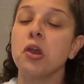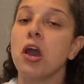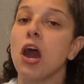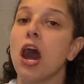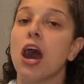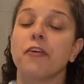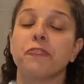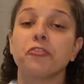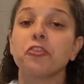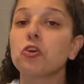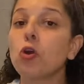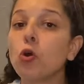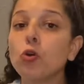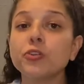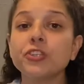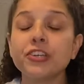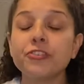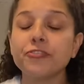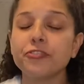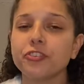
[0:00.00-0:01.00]
Uh, for the
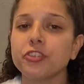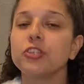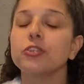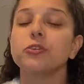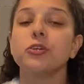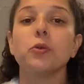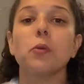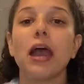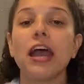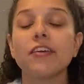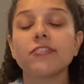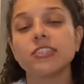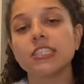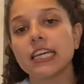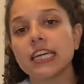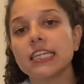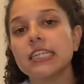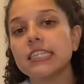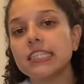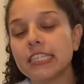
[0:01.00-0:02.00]
cold and flu, you have to
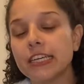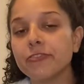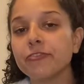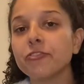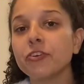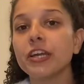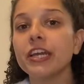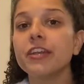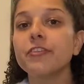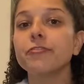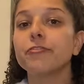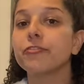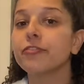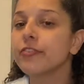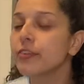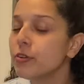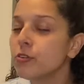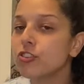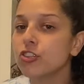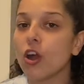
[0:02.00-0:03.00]
get a different
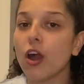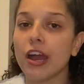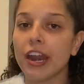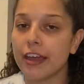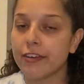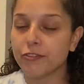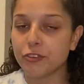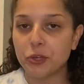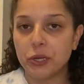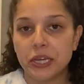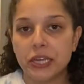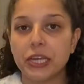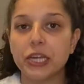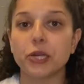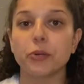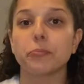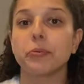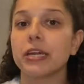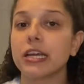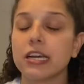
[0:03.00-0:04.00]
flu shot every
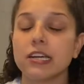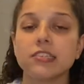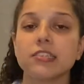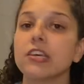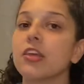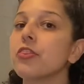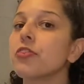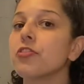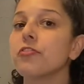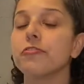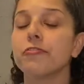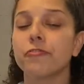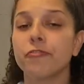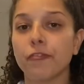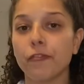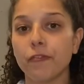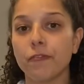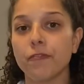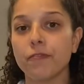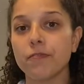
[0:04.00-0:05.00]
year because the
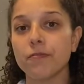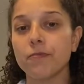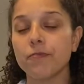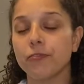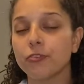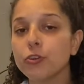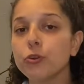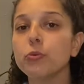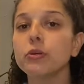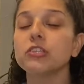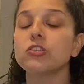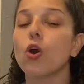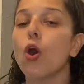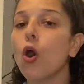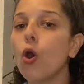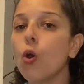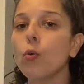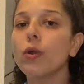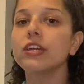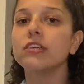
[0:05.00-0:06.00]
flu is
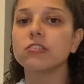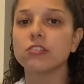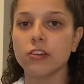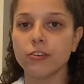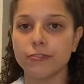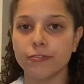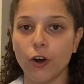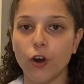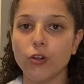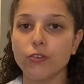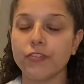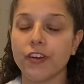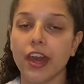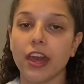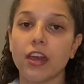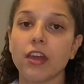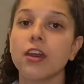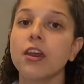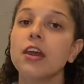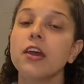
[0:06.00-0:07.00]
always
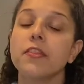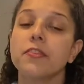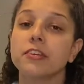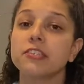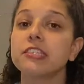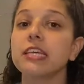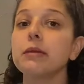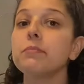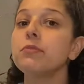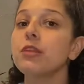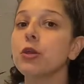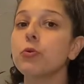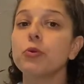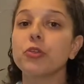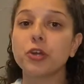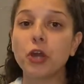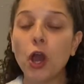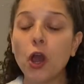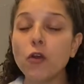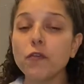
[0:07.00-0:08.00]
evolving. The same thing
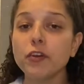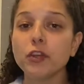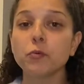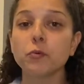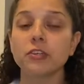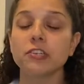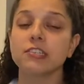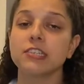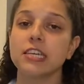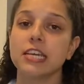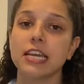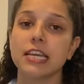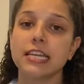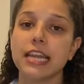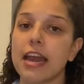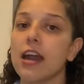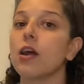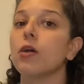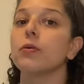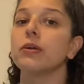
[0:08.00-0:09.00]
with COVID we're seeing
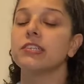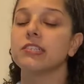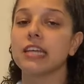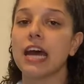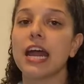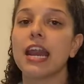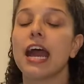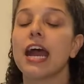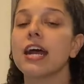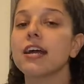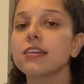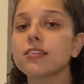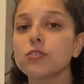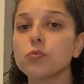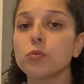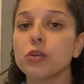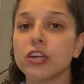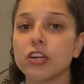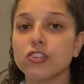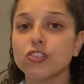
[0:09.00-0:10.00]
now is that as
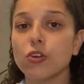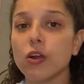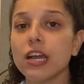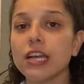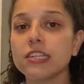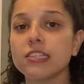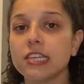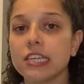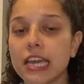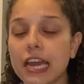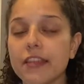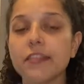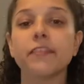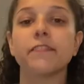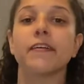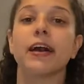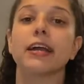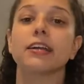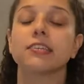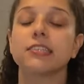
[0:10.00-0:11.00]
we are trying to get the
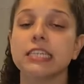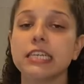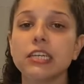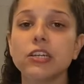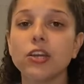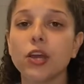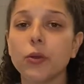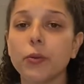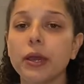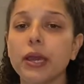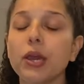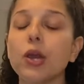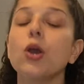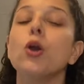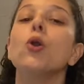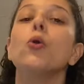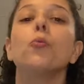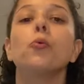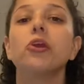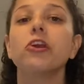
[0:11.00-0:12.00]
vaccine going,
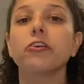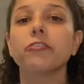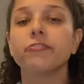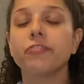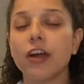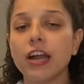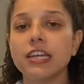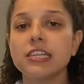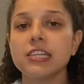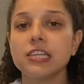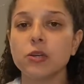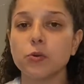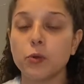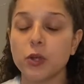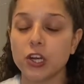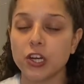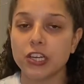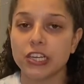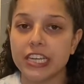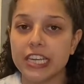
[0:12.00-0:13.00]
we are finding that
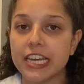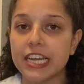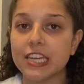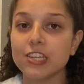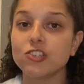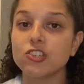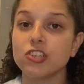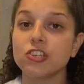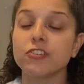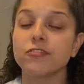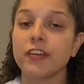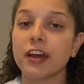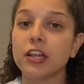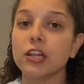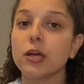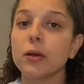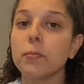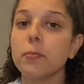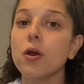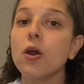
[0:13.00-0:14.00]
we are needing to
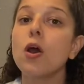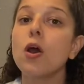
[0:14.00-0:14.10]
develop